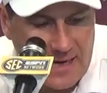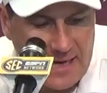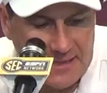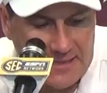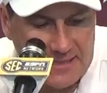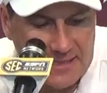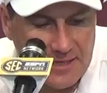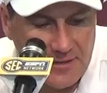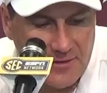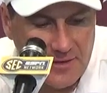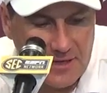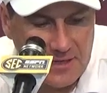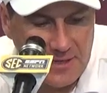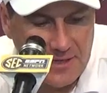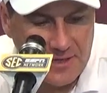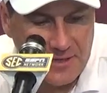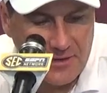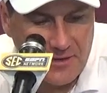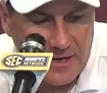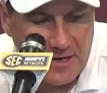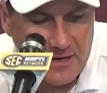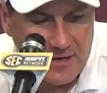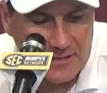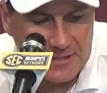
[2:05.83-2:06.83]
I'll tell you what, you
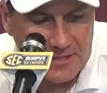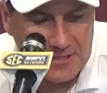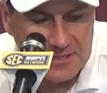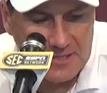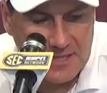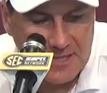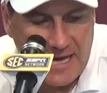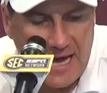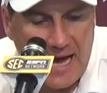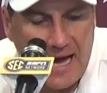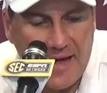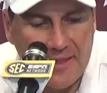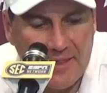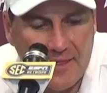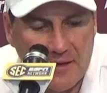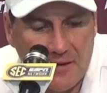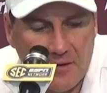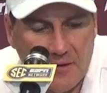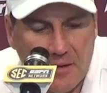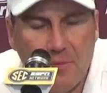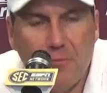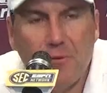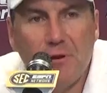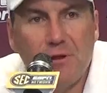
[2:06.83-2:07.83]
know, Eris is a guy
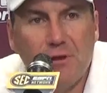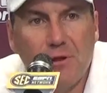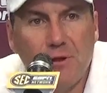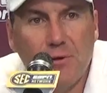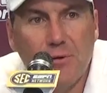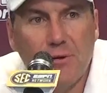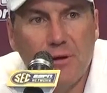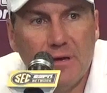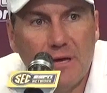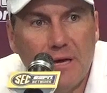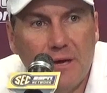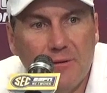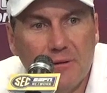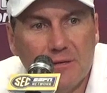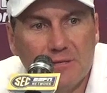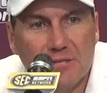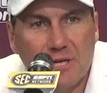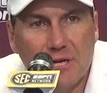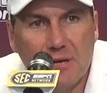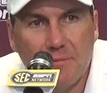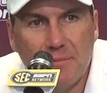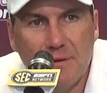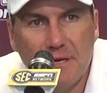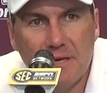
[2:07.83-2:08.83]
that we knew he was
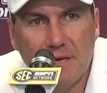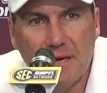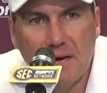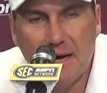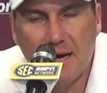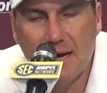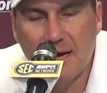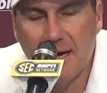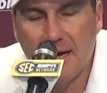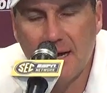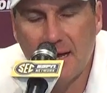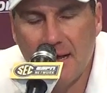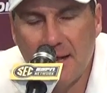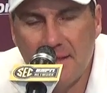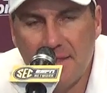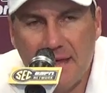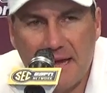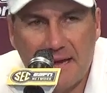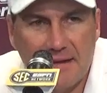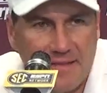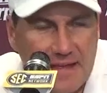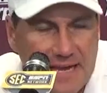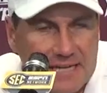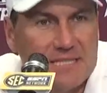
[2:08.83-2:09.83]
going to be
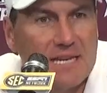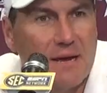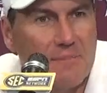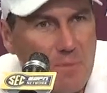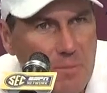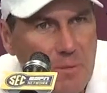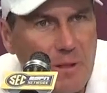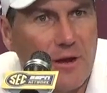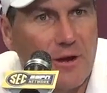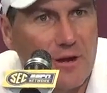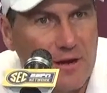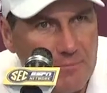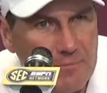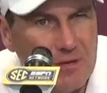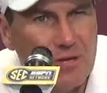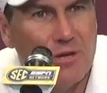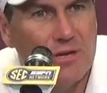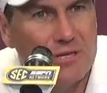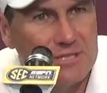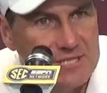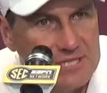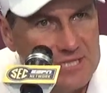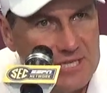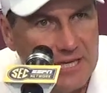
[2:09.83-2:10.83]
that type of player coming. He
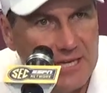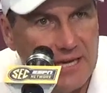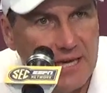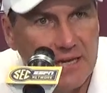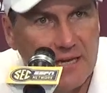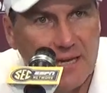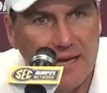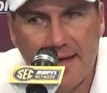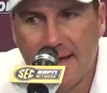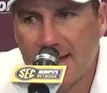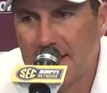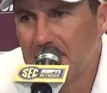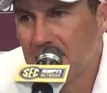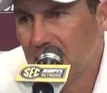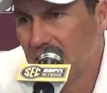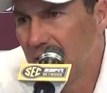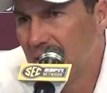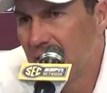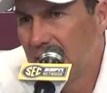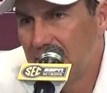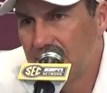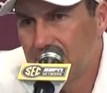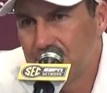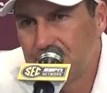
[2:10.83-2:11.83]
could see it. And
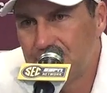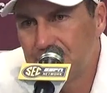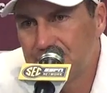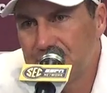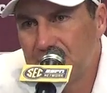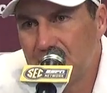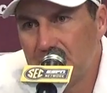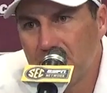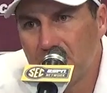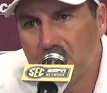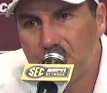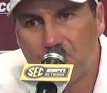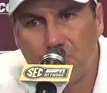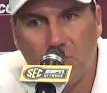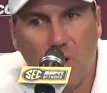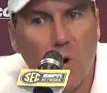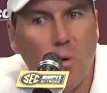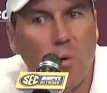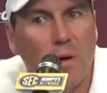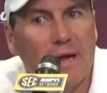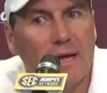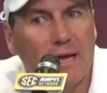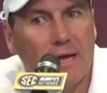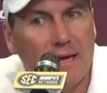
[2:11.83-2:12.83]
it was just him
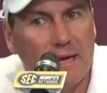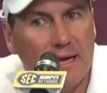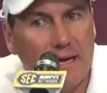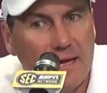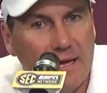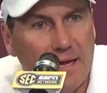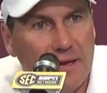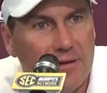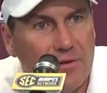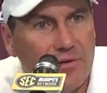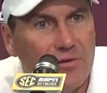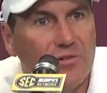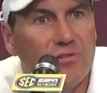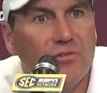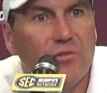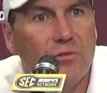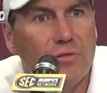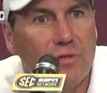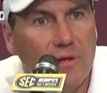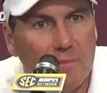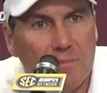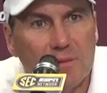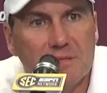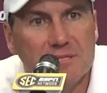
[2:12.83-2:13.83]
growing into
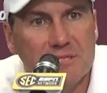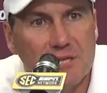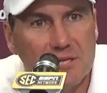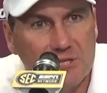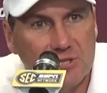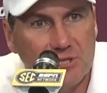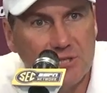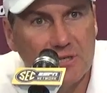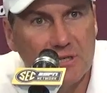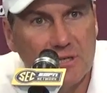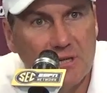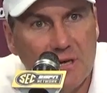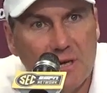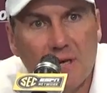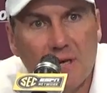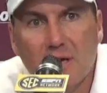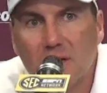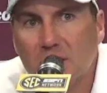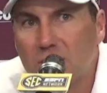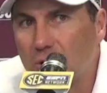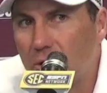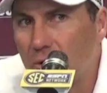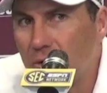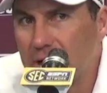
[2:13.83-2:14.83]
the position,
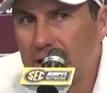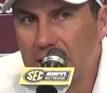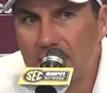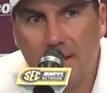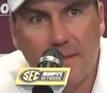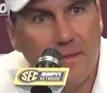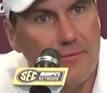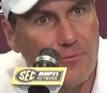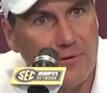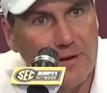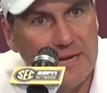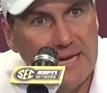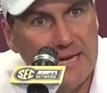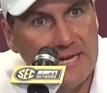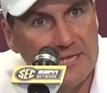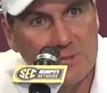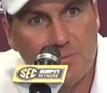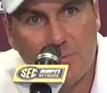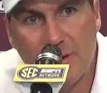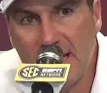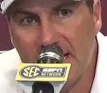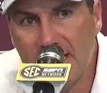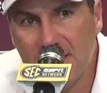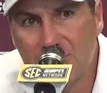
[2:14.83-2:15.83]
growing into the
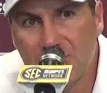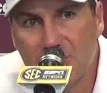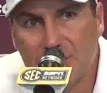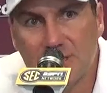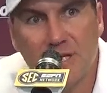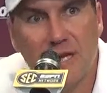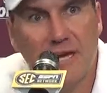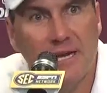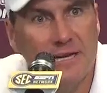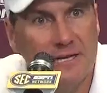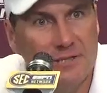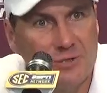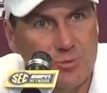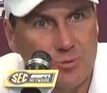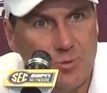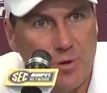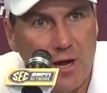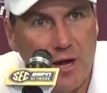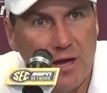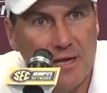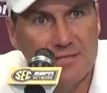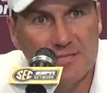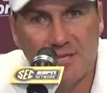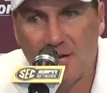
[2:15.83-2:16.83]
reads, patient in his
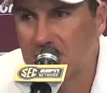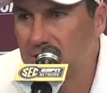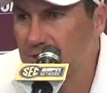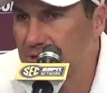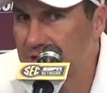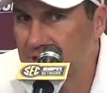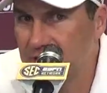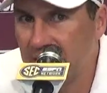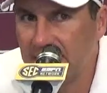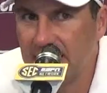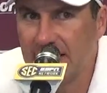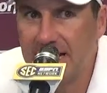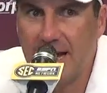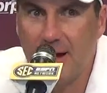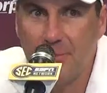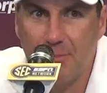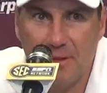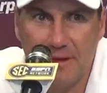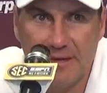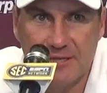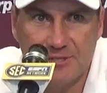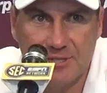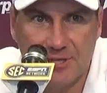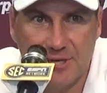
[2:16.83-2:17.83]
runs, understanding how
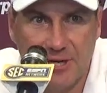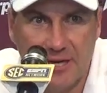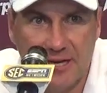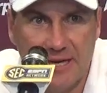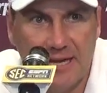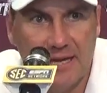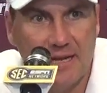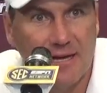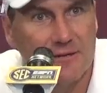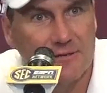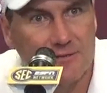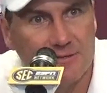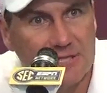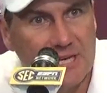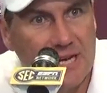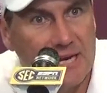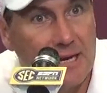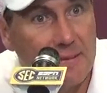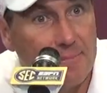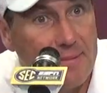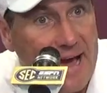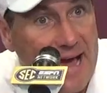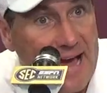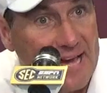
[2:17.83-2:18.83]
plays are going to hit,
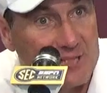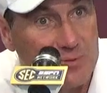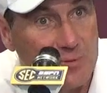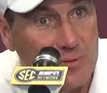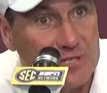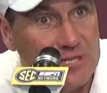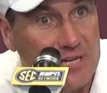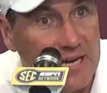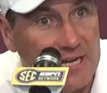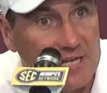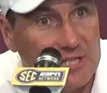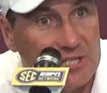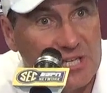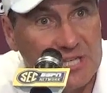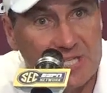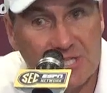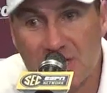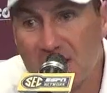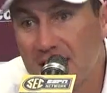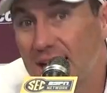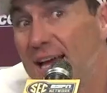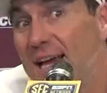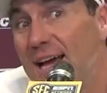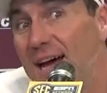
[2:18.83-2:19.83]
understanding pass
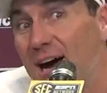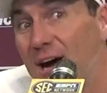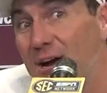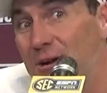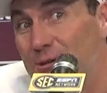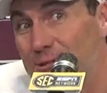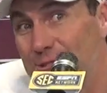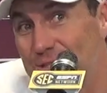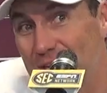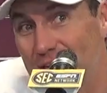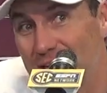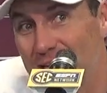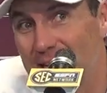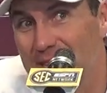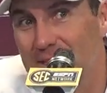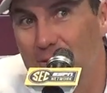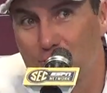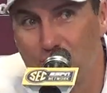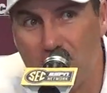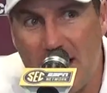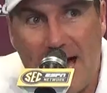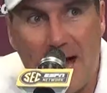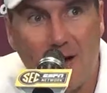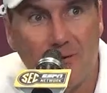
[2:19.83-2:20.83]
protections, understanding the
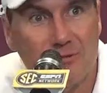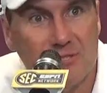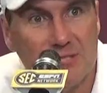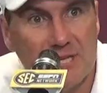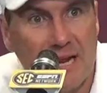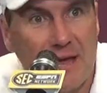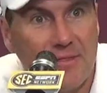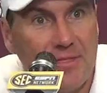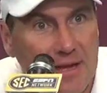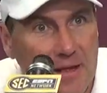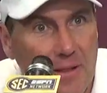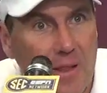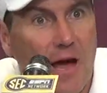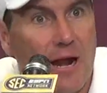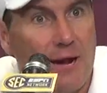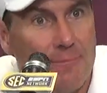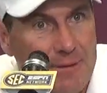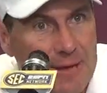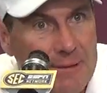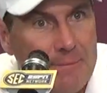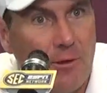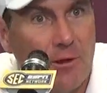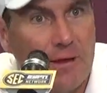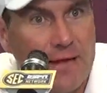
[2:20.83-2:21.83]
routes. And I think a lot
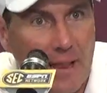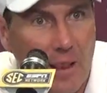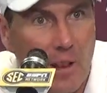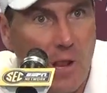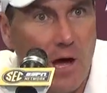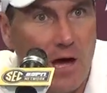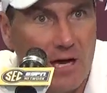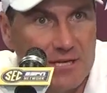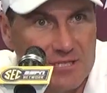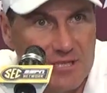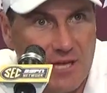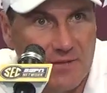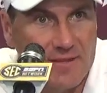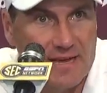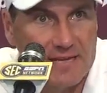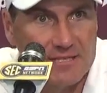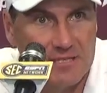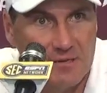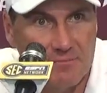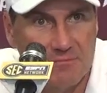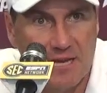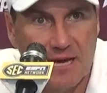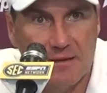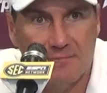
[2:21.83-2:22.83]
of people get lost on that
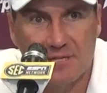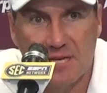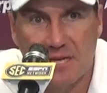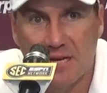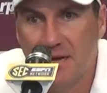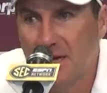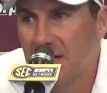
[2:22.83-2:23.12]
sometimes.